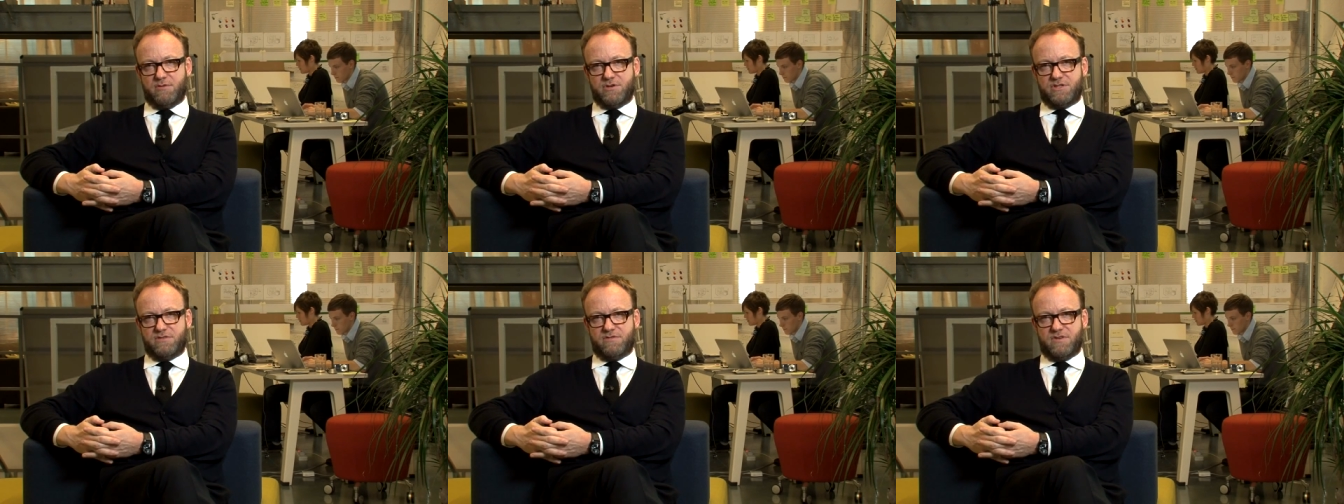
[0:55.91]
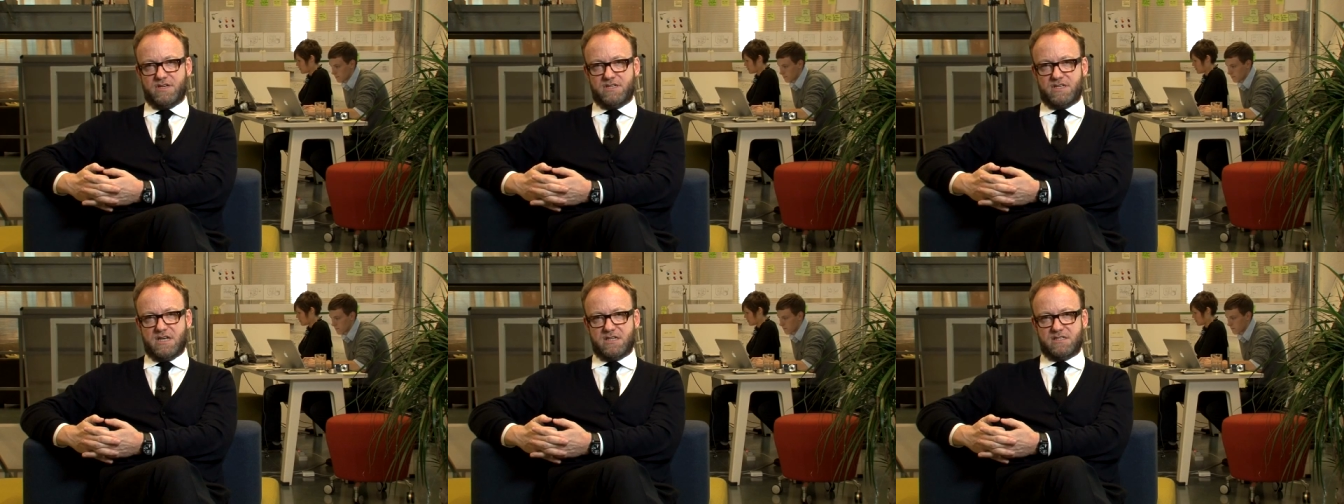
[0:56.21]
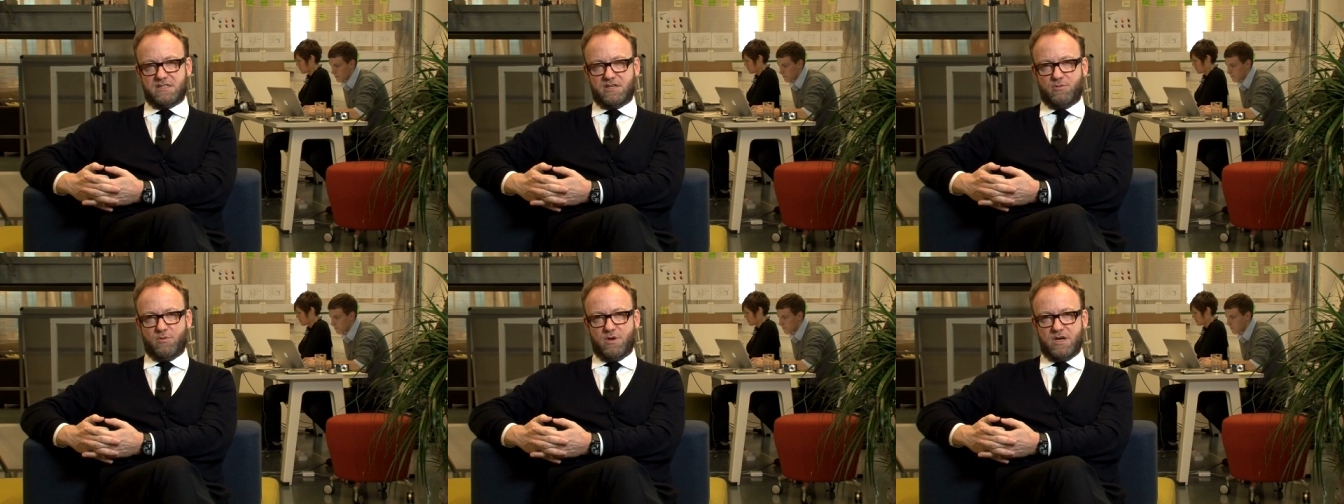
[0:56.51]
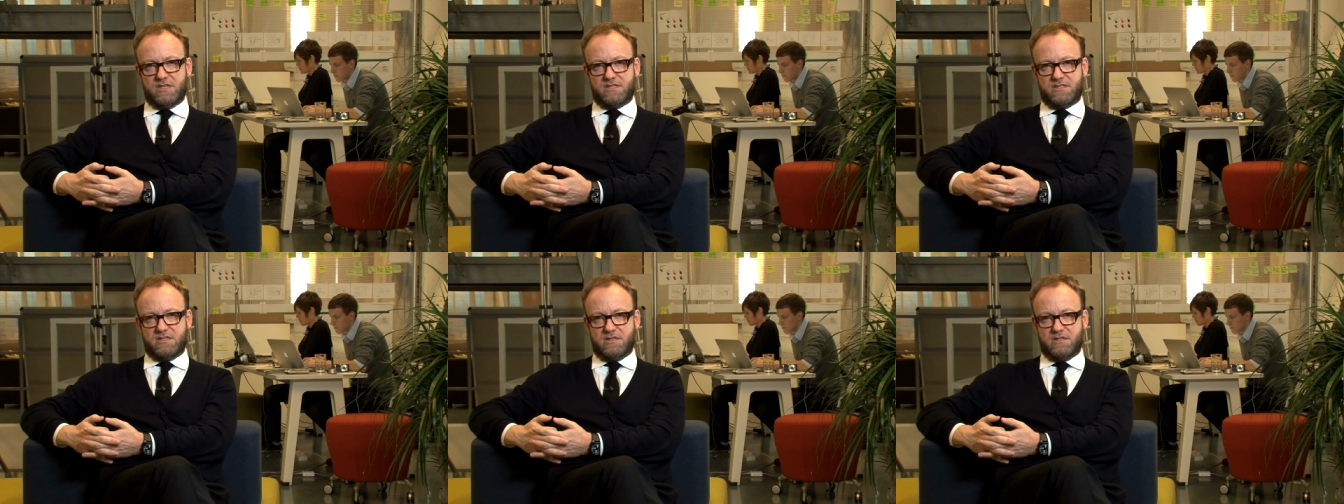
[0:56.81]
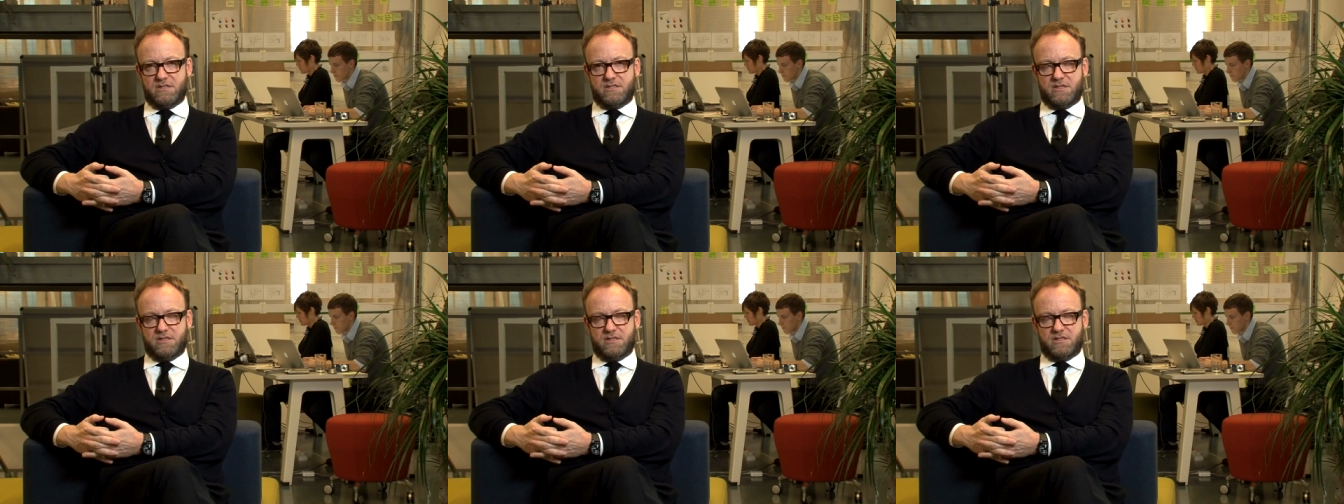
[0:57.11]
which are fantastic ways
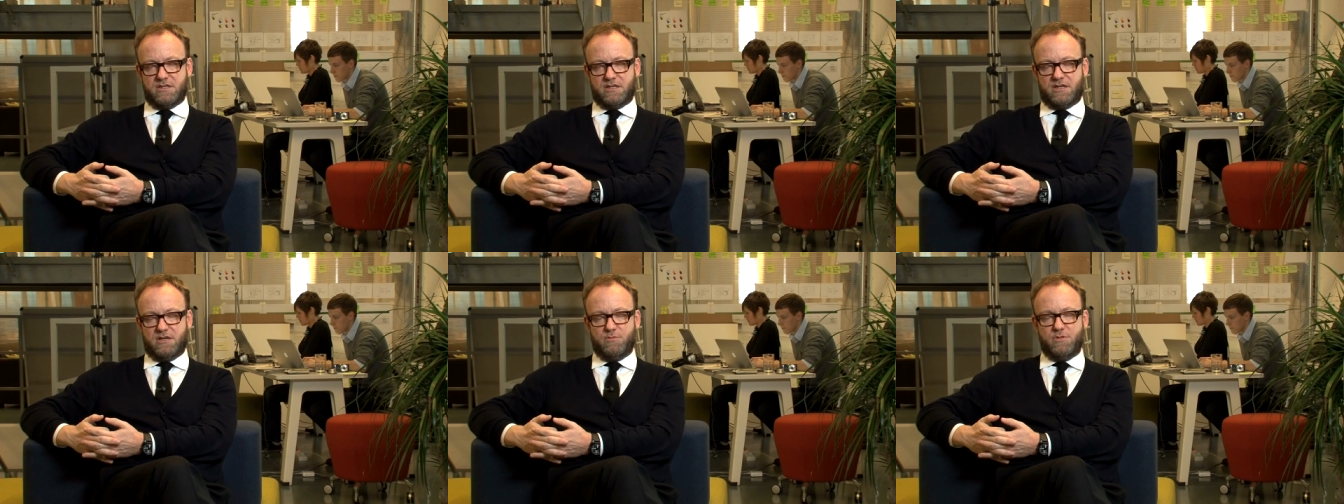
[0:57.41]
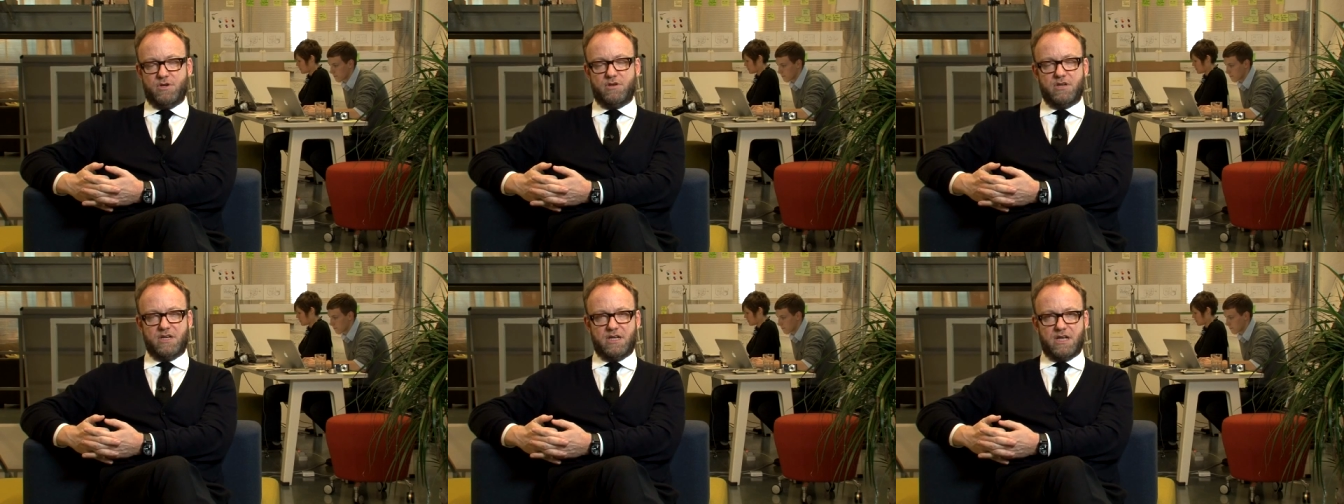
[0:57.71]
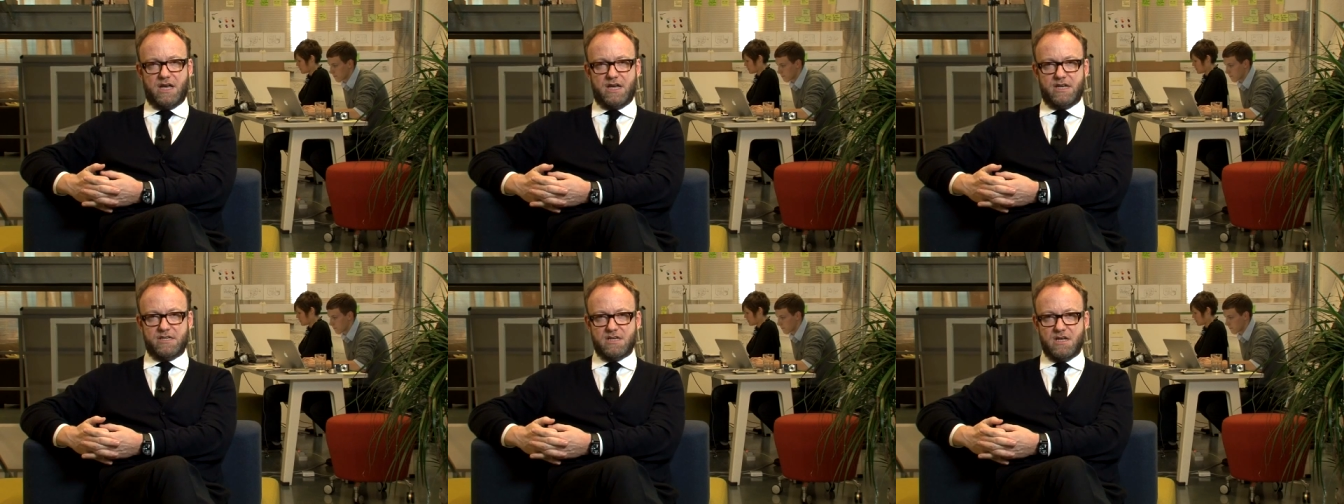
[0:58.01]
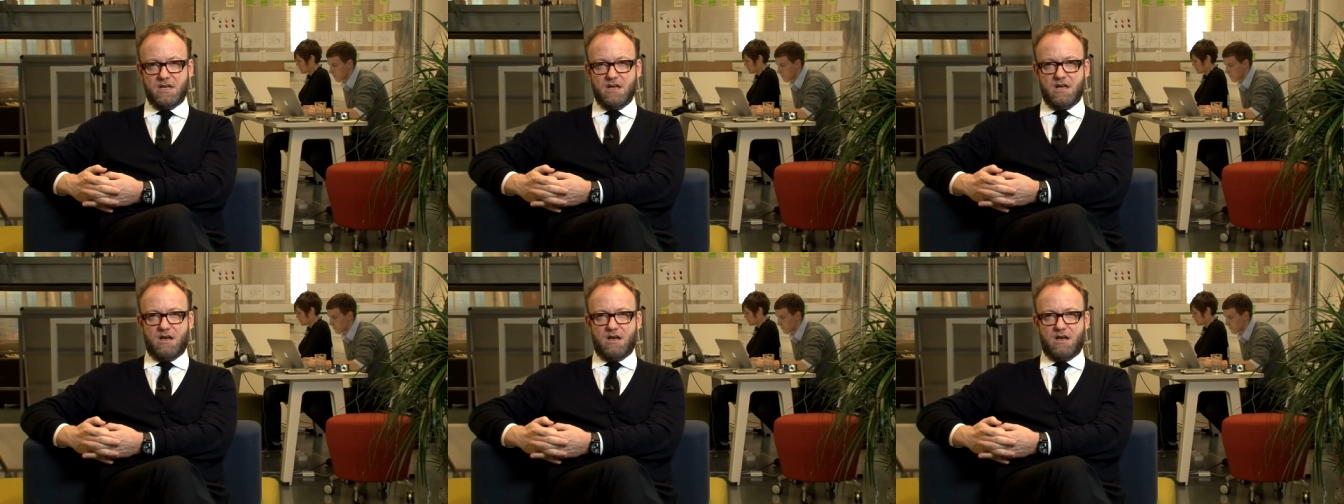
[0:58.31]
to communicate,